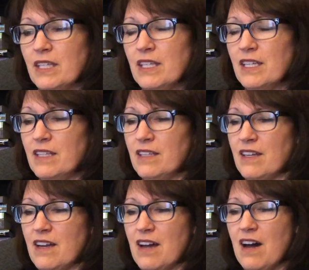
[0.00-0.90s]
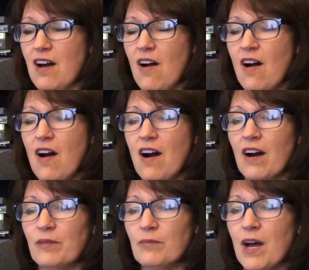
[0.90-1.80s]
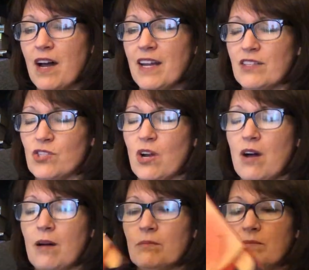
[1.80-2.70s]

in on my job.